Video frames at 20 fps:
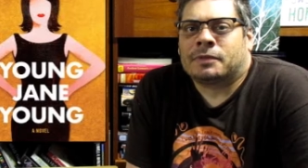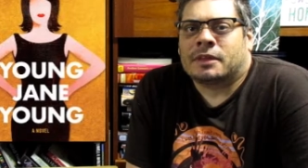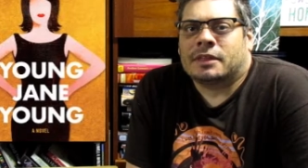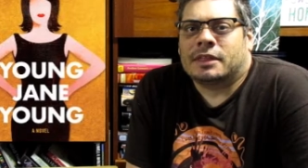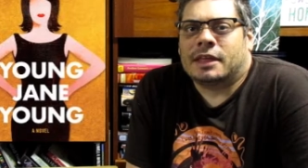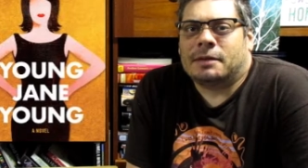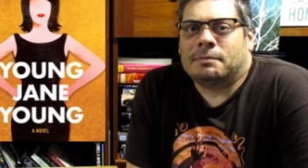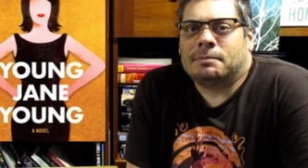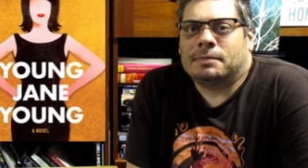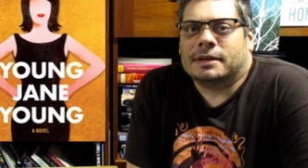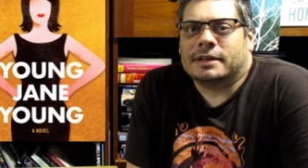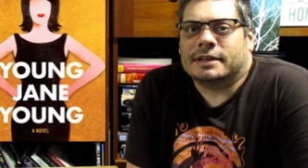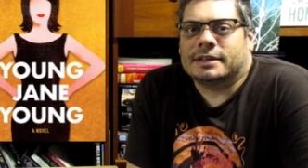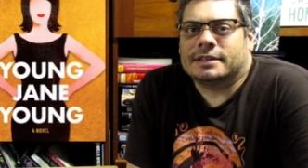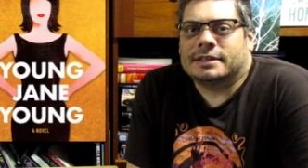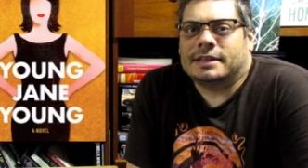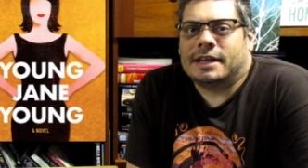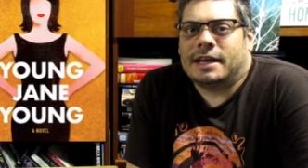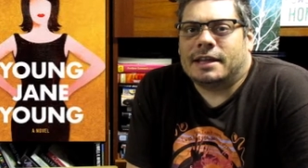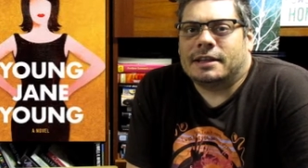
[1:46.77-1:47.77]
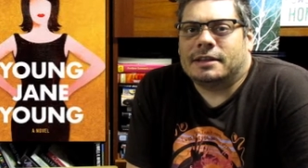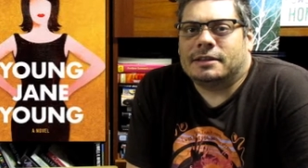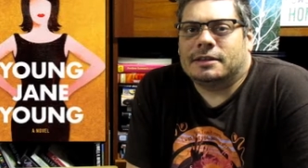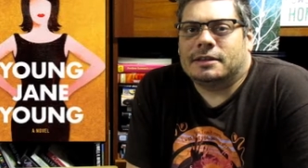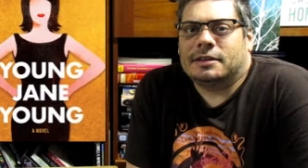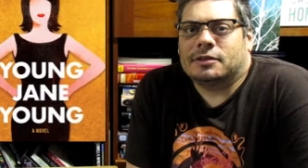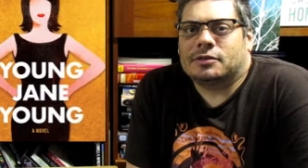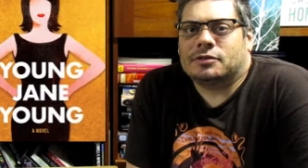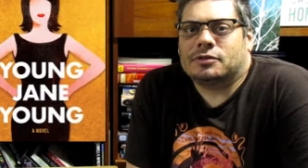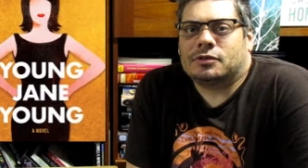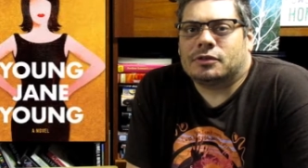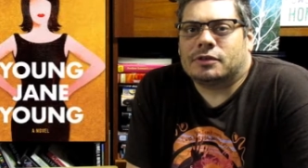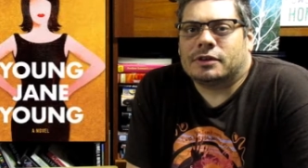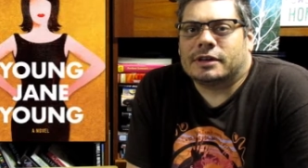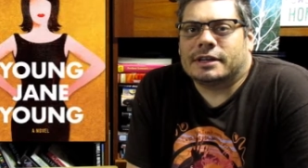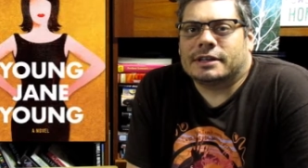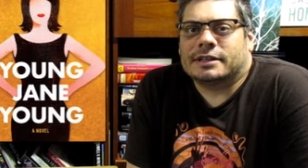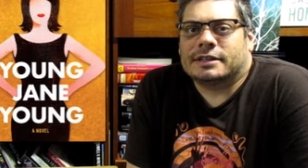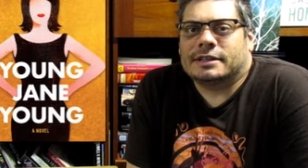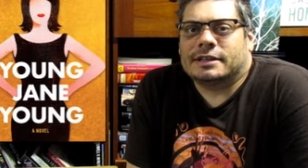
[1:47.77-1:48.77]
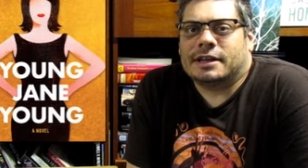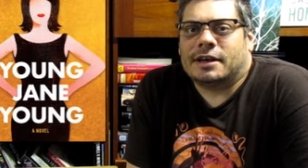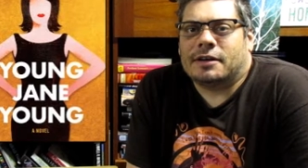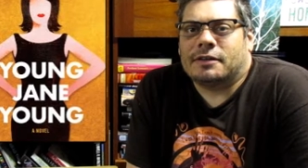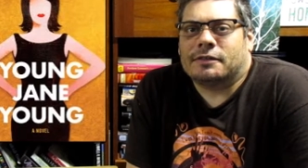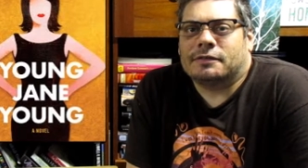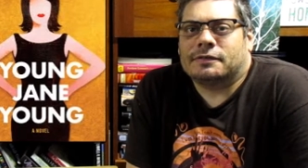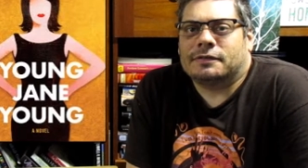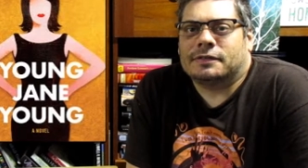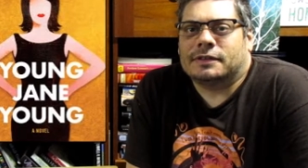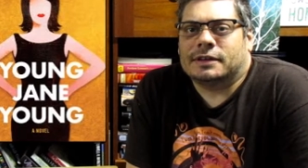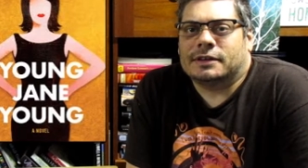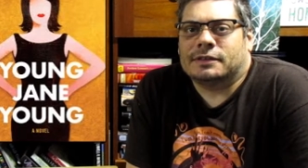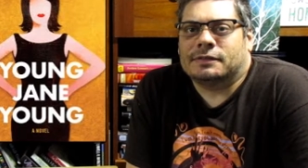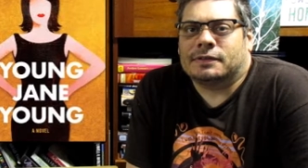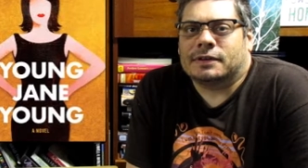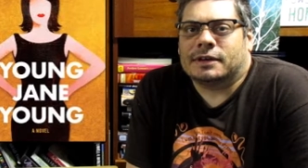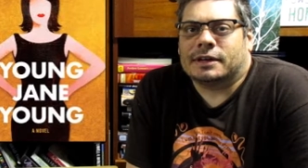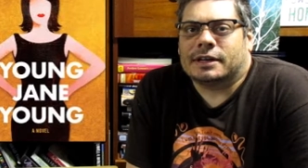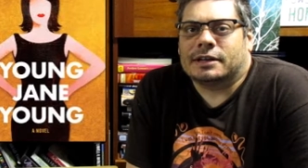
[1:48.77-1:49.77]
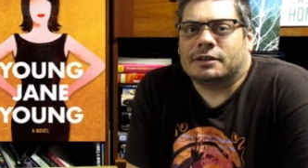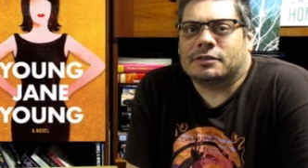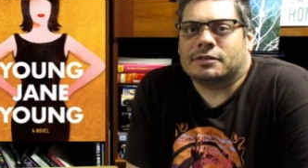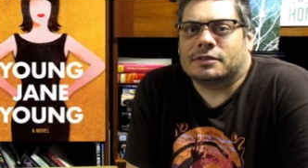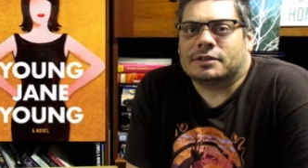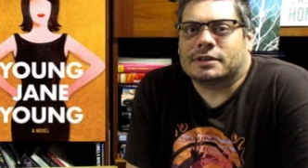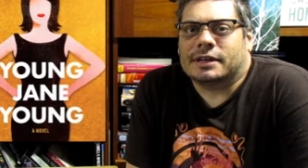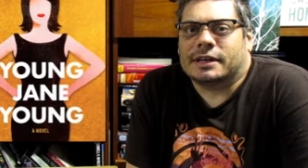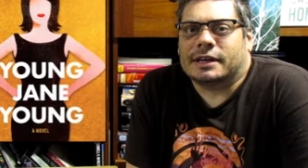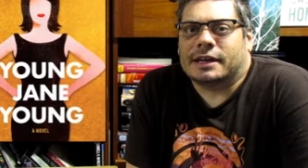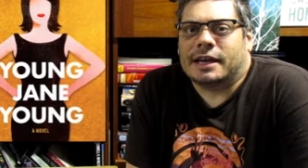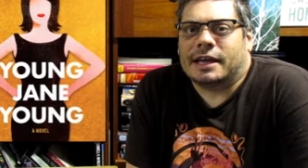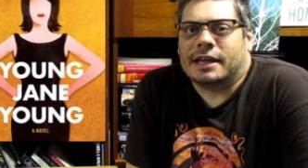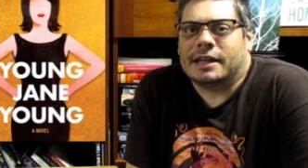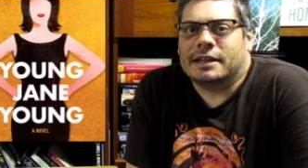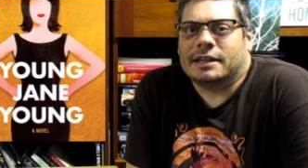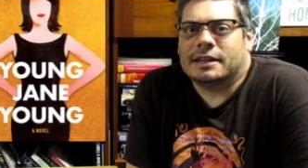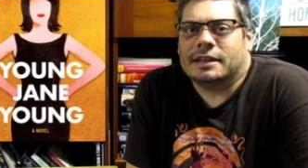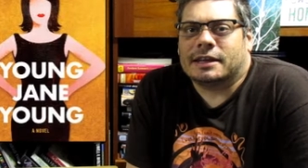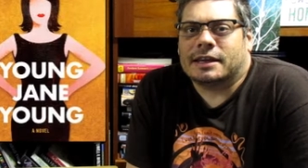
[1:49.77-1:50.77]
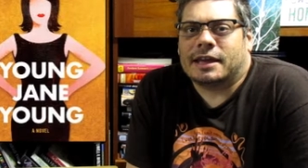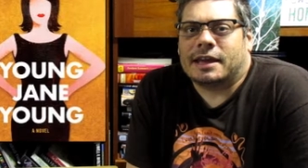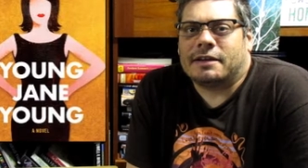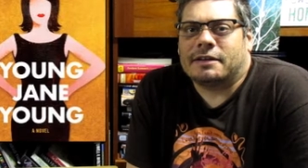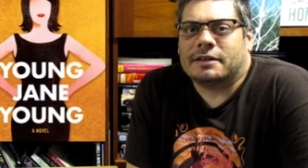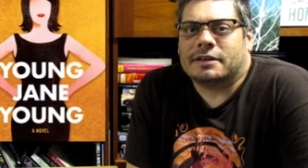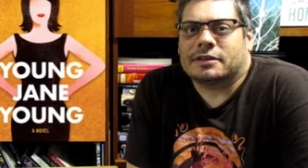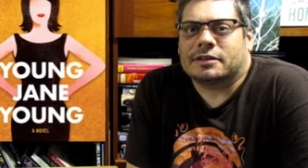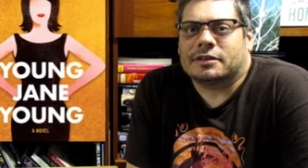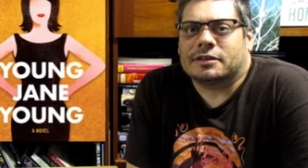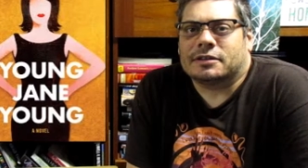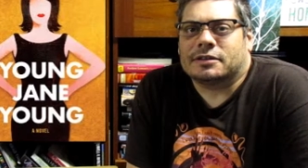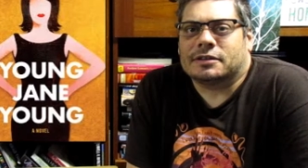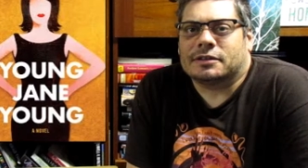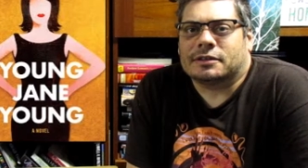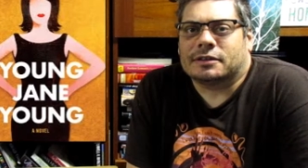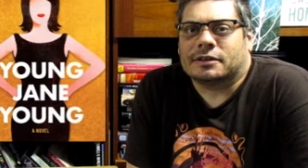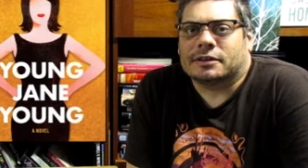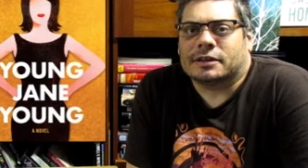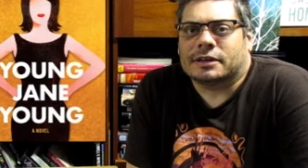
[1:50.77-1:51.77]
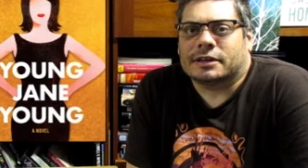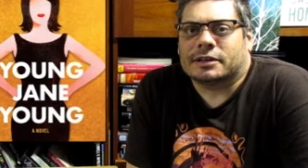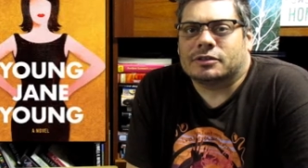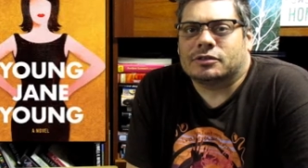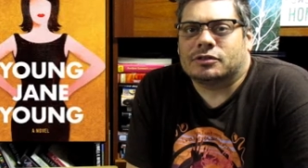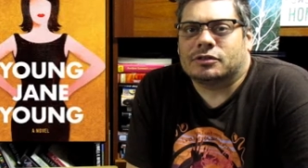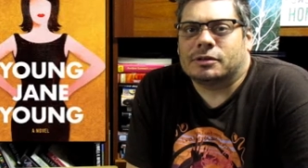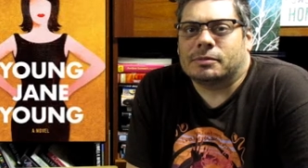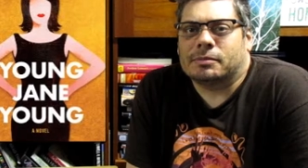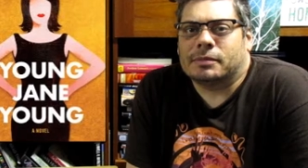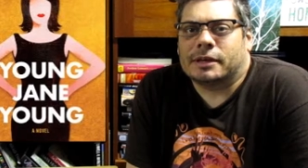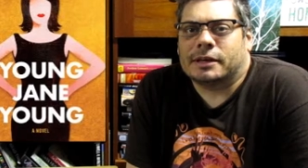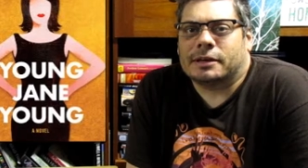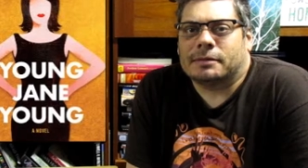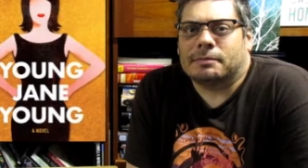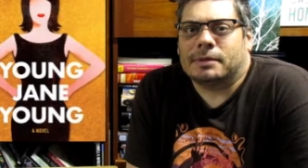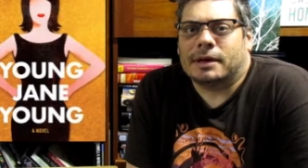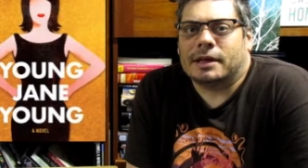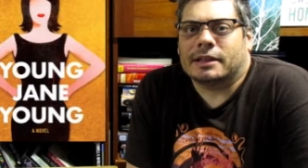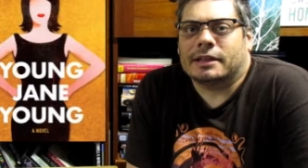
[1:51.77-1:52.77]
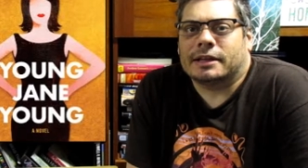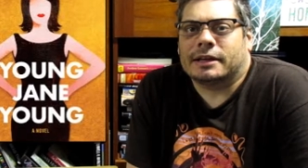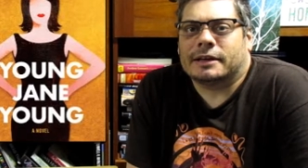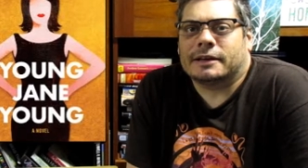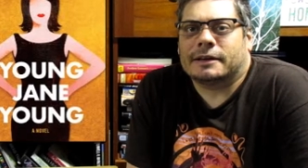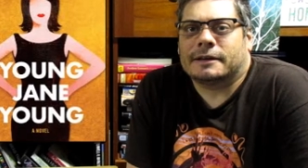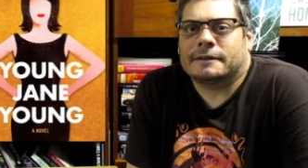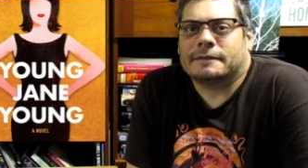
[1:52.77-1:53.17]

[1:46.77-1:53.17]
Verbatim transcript: That being said, the story itself is very interesting and the characters are extremely compelling.